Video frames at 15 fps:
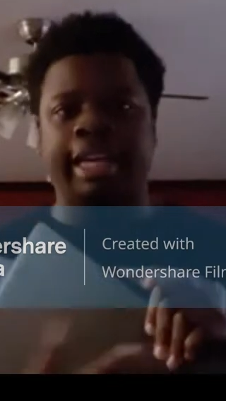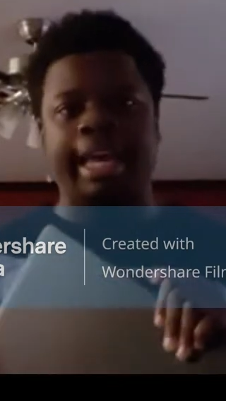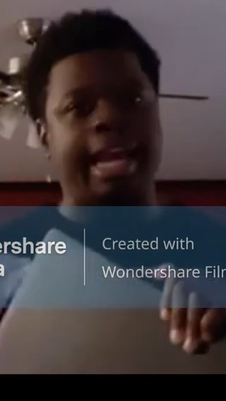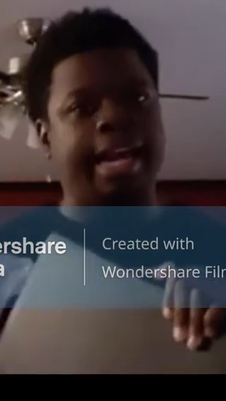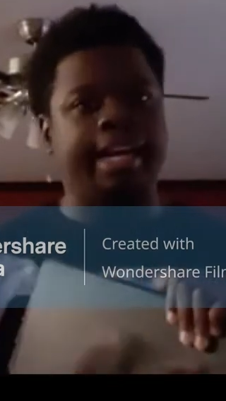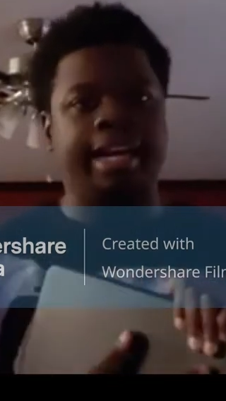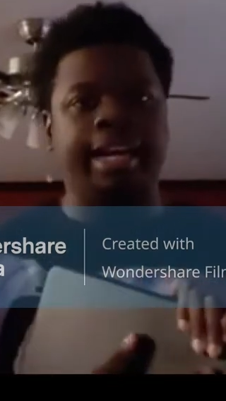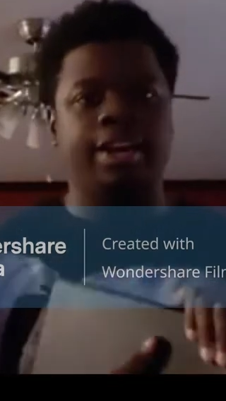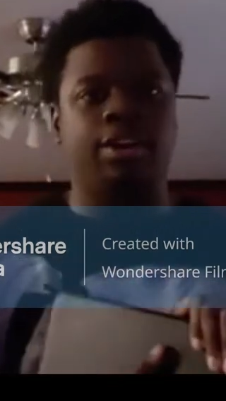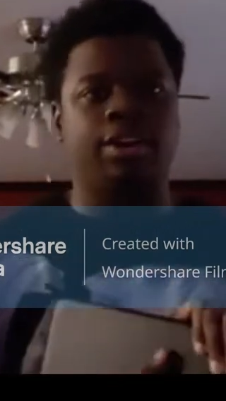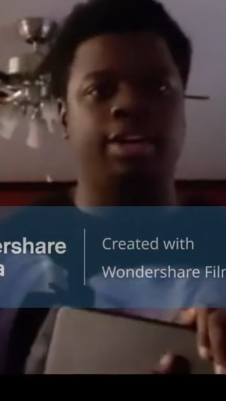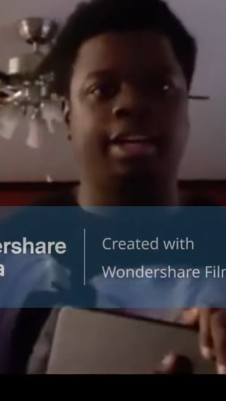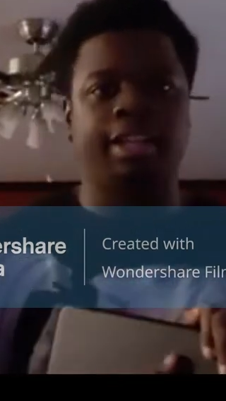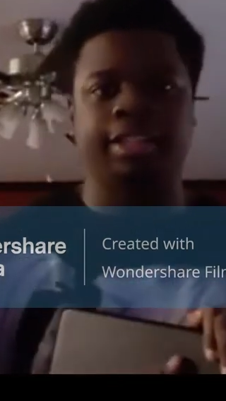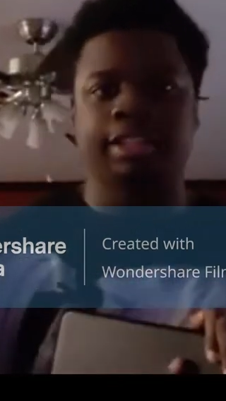and edited
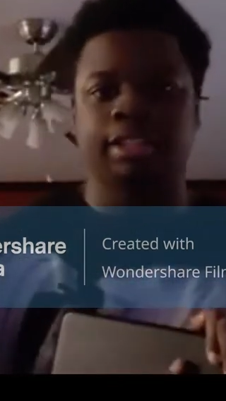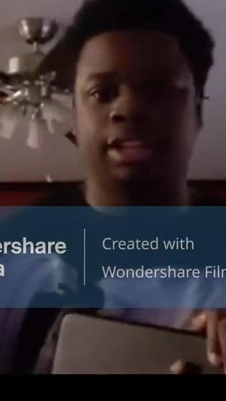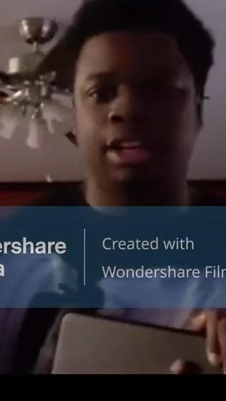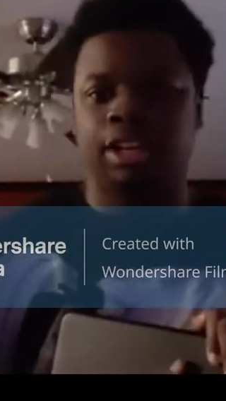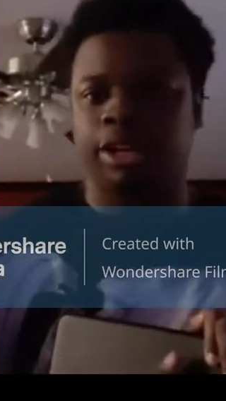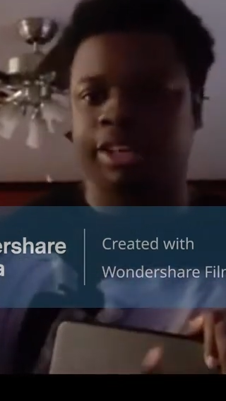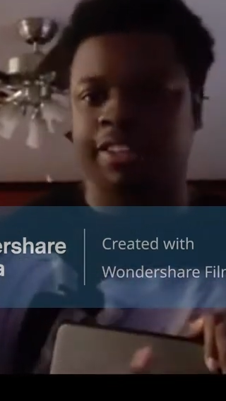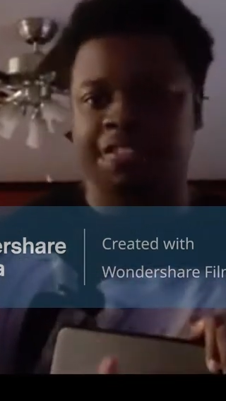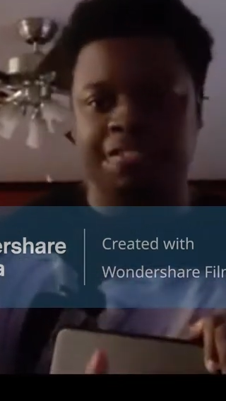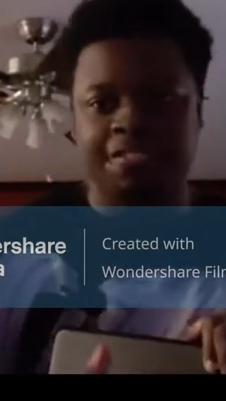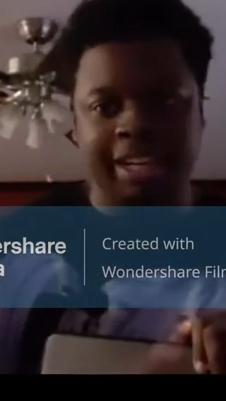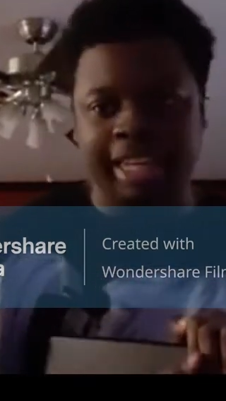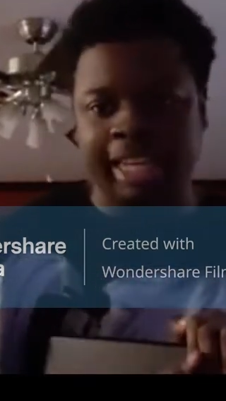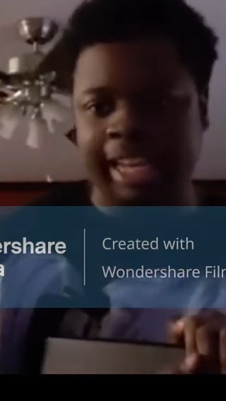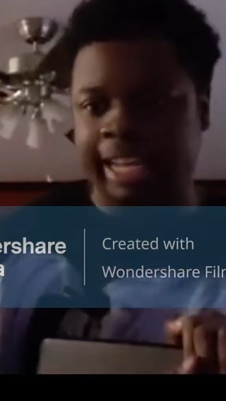on all the
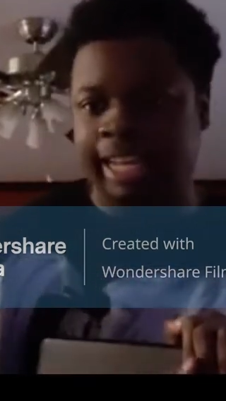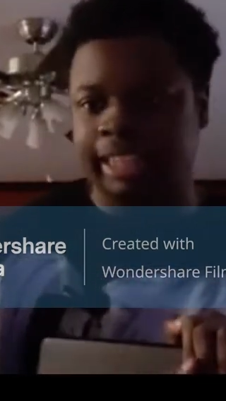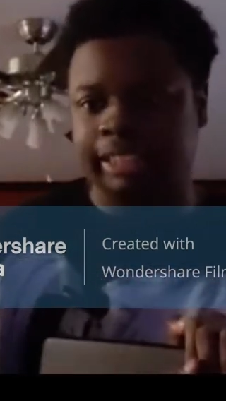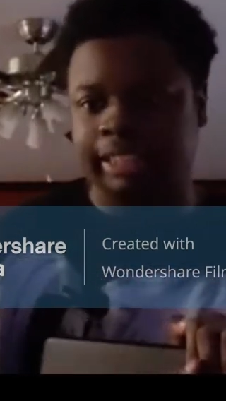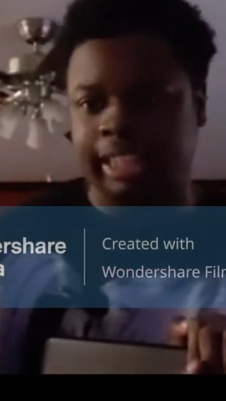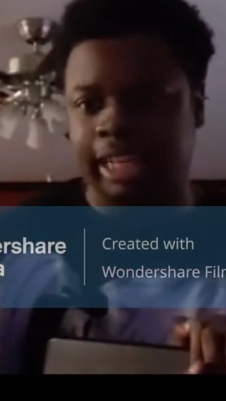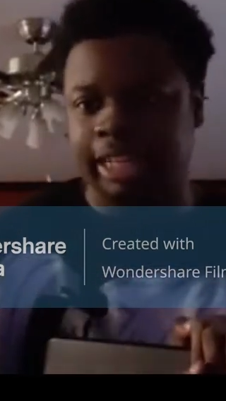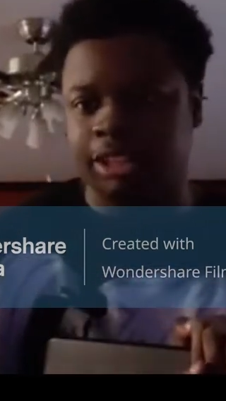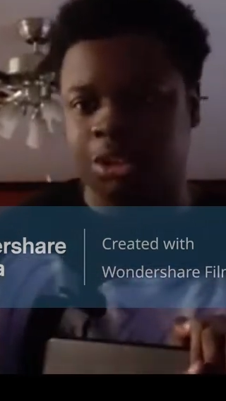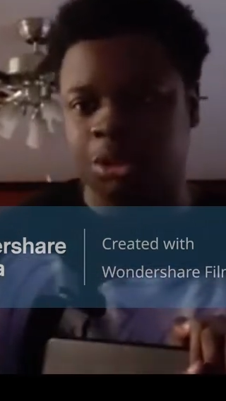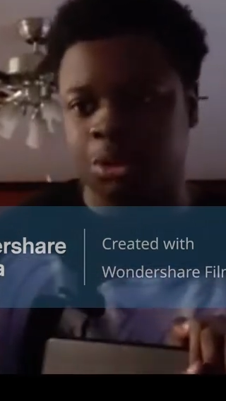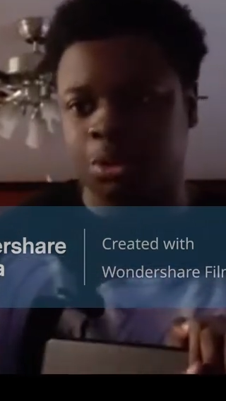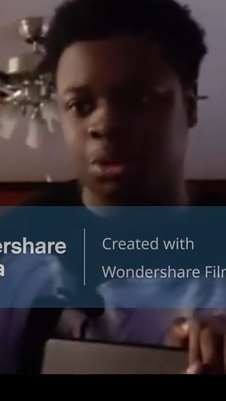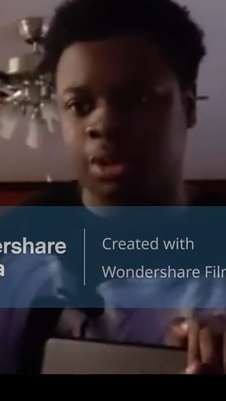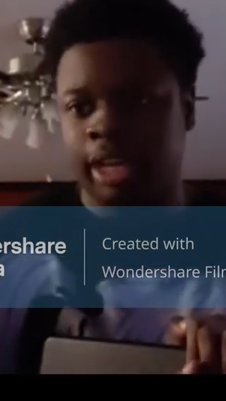funny edits that I
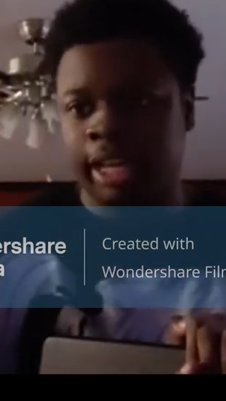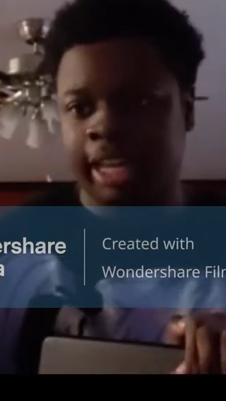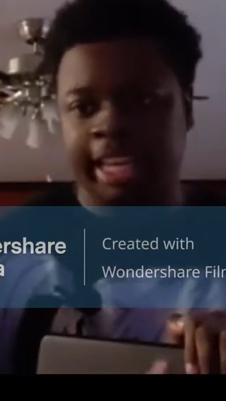do,